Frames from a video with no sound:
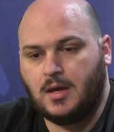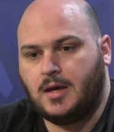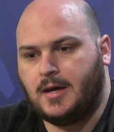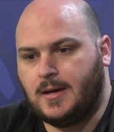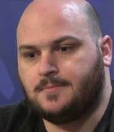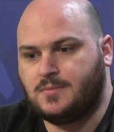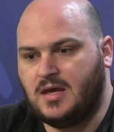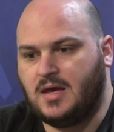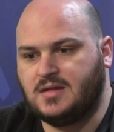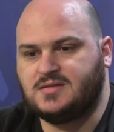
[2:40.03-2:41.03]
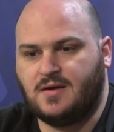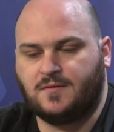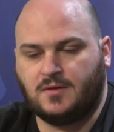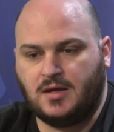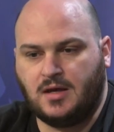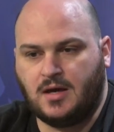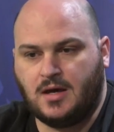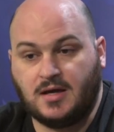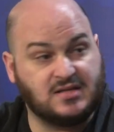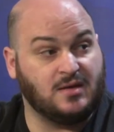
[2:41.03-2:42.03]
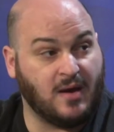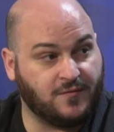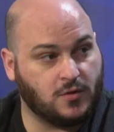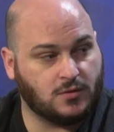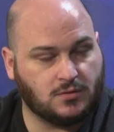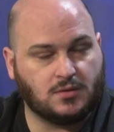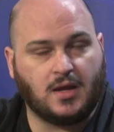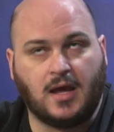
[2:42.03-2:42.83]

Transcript: Um, it, it's definitely a, a team effort, mm-hmm.